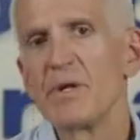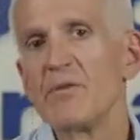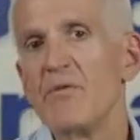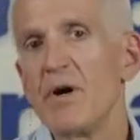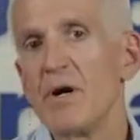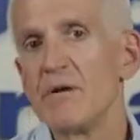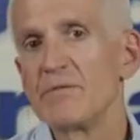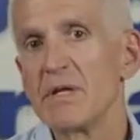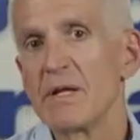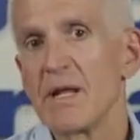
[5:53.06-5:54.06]
been
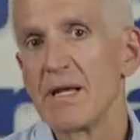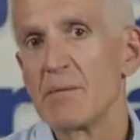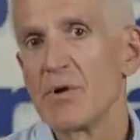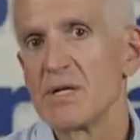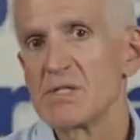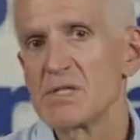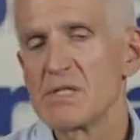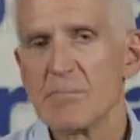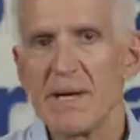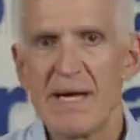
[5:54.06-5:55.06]
involved in lighting projects
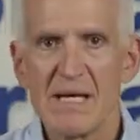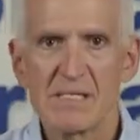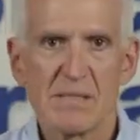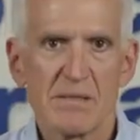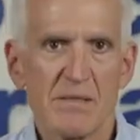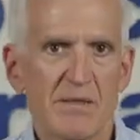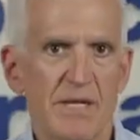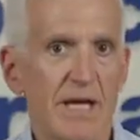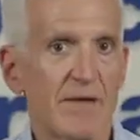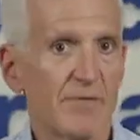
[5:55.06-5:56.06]
in the past
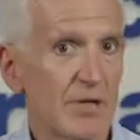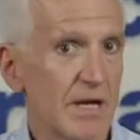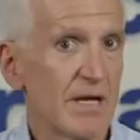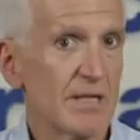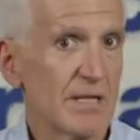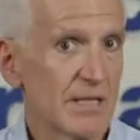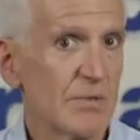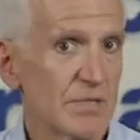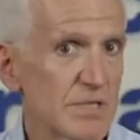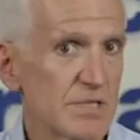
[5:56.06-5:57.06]
that haven't gone like
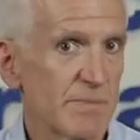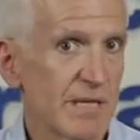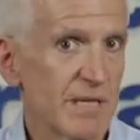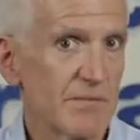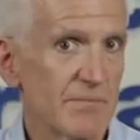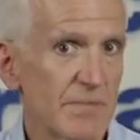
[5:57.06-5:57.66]
you anticipated.